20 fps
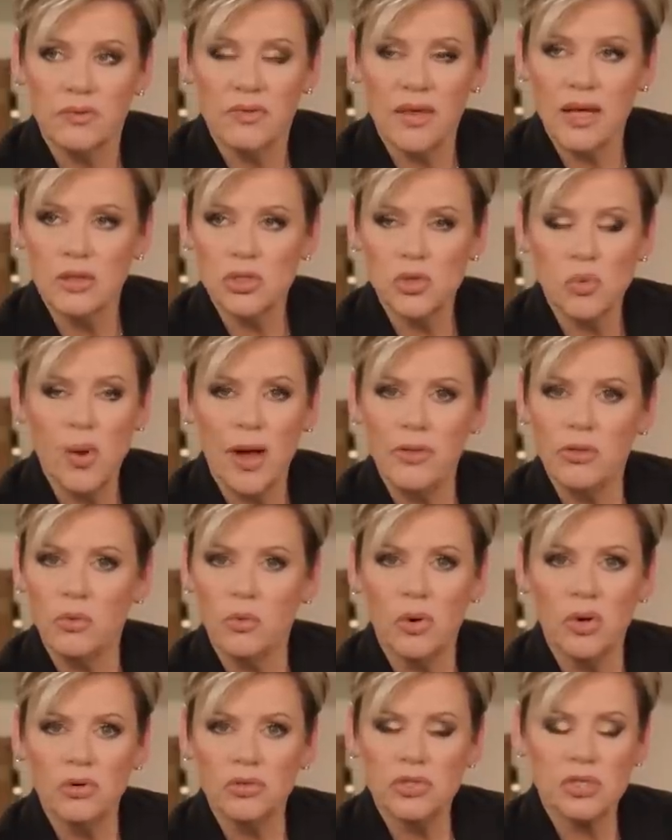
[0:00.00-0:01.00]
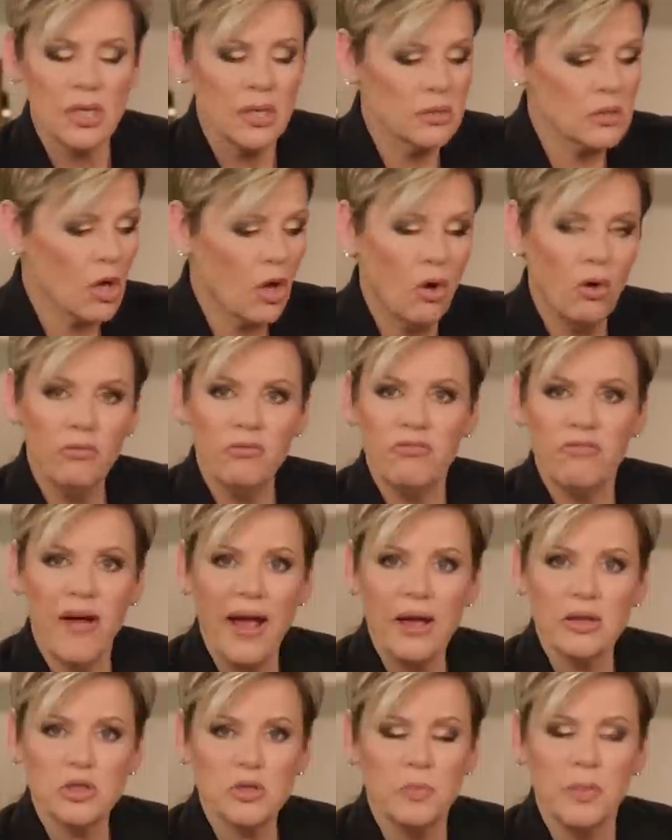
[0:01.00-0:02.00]
That's why the Word says hold
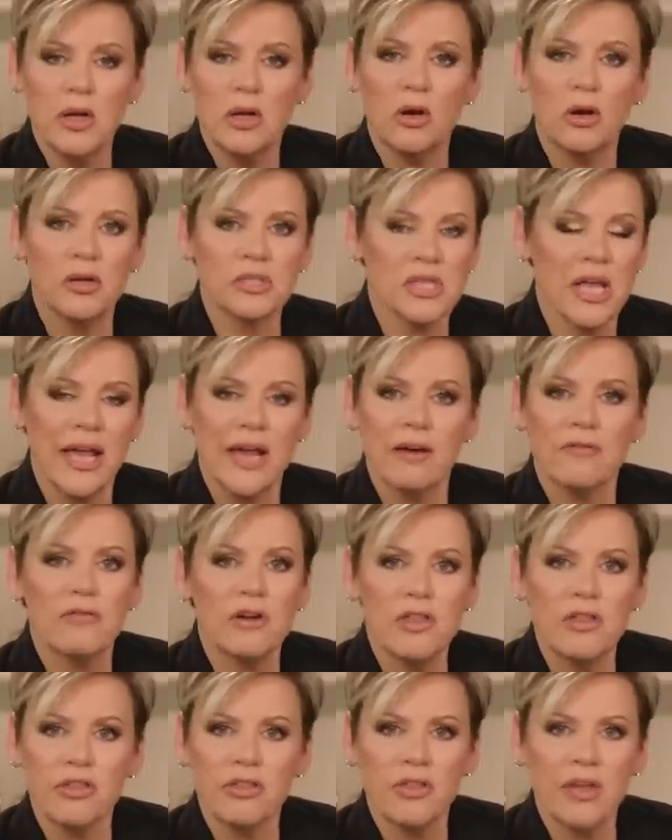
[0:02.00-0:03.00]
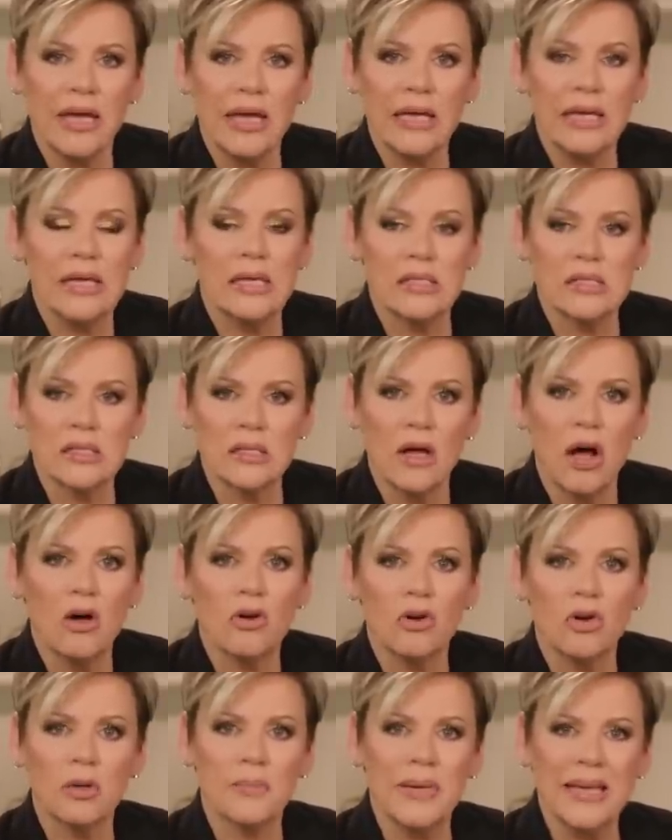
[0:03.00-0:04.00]
fast, because everything is
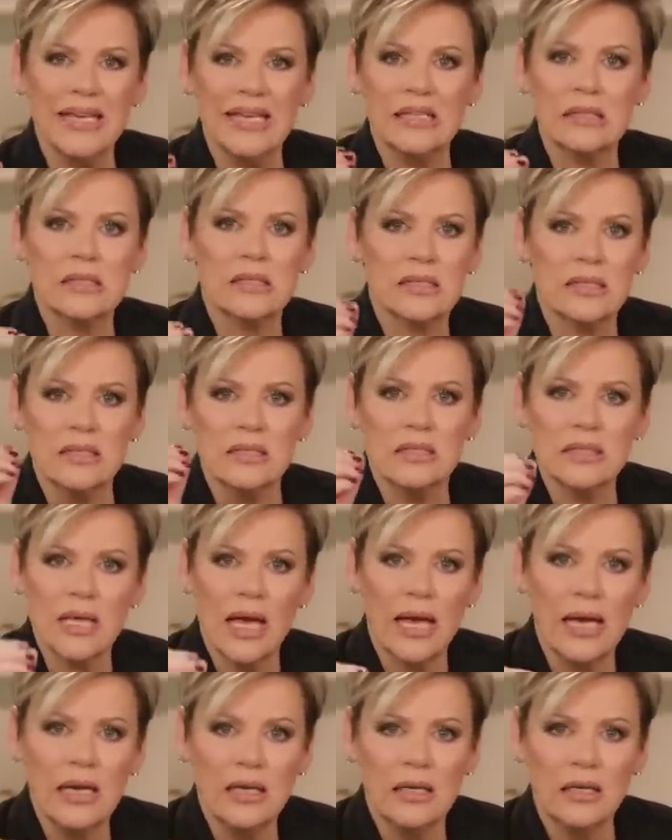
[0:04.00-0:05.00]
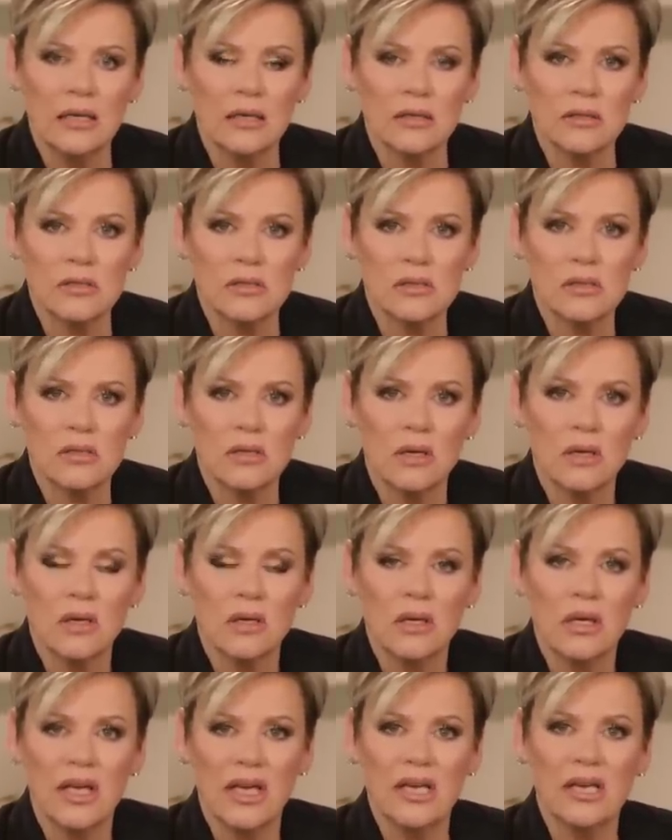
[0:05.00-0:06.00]
not going to be instantaneous
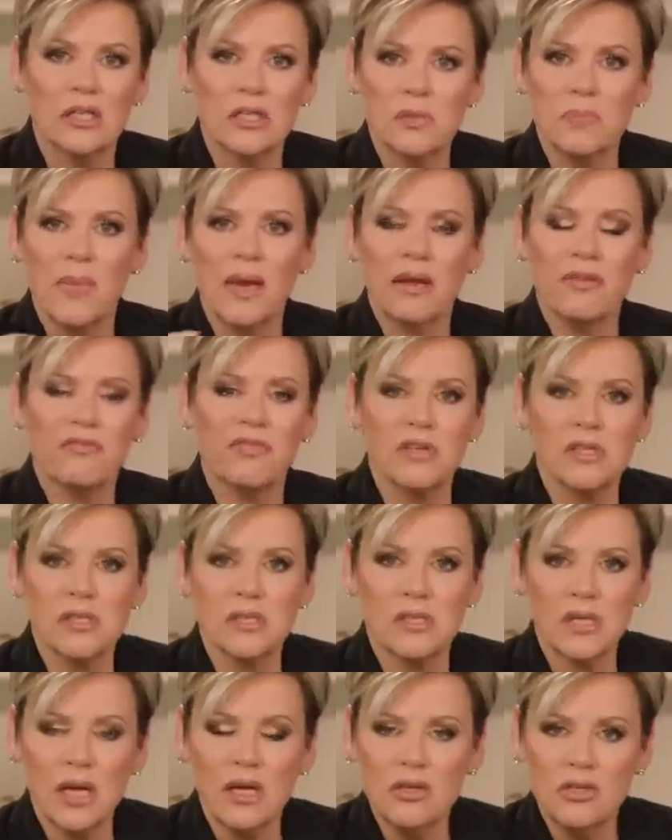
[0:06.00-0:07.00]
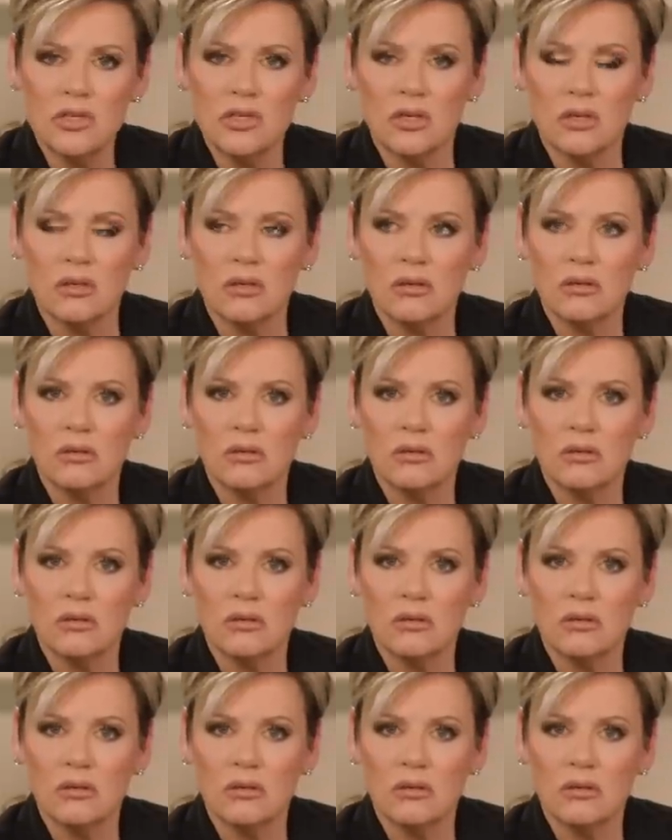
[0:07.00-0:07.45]
in its manifestation.